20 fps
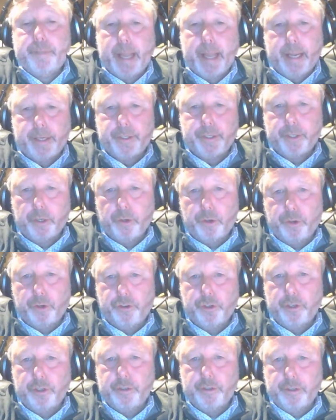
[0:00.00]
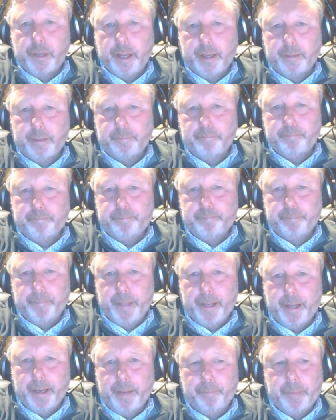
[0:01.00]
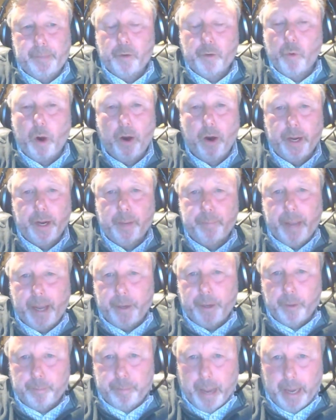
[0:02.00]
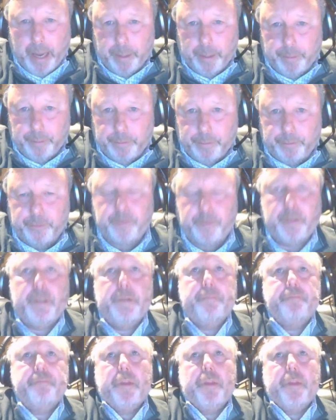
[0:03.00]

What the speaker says: tech solutions, like inquiring about your balance,